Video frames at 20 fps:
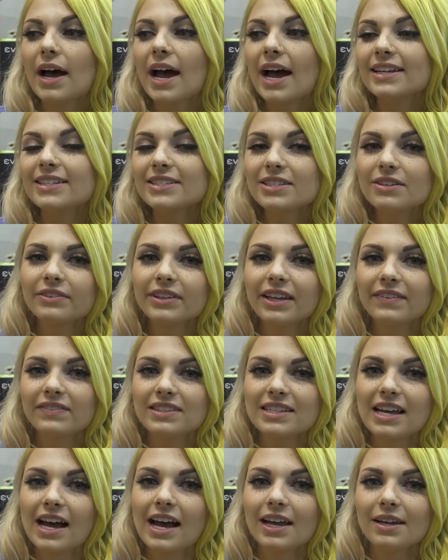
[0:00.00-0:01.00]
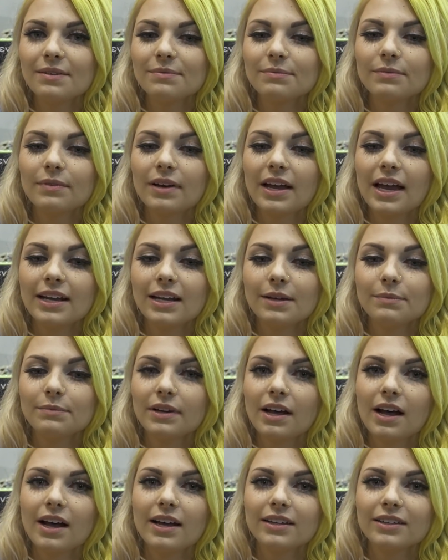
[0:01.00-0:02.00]
I just don't really have the time, and I'm
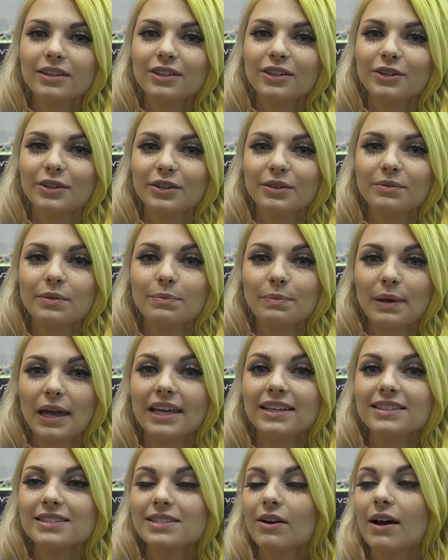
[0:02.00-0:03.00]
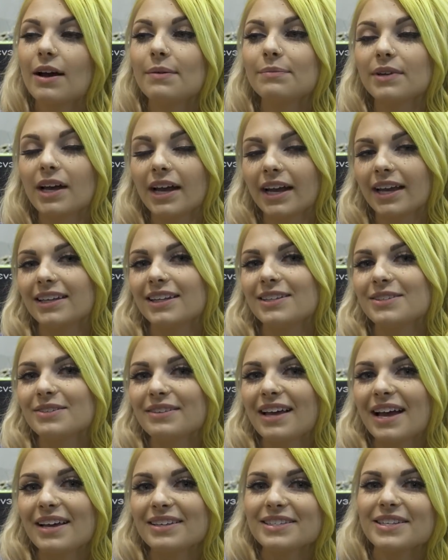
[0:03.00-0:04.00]
not good with paint, so I'm not going to do
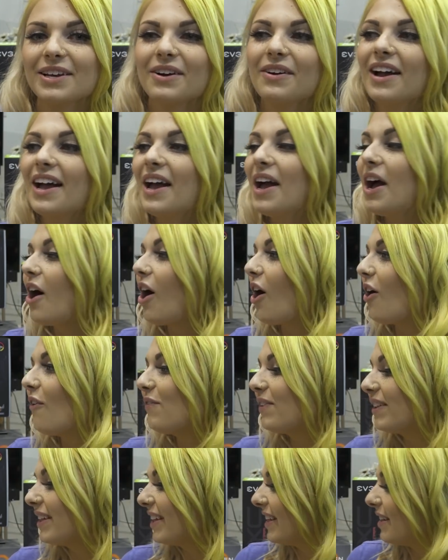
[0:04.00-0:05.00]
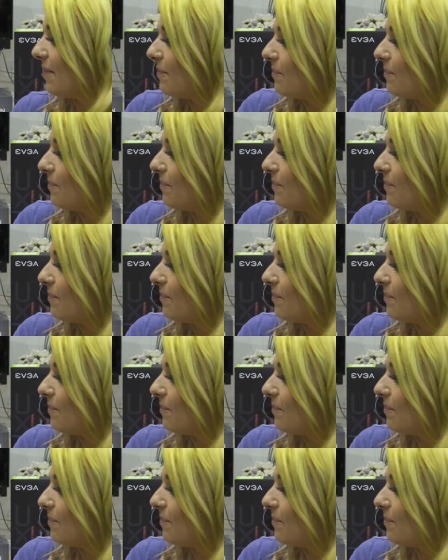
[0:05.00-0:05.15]
that. So hopefully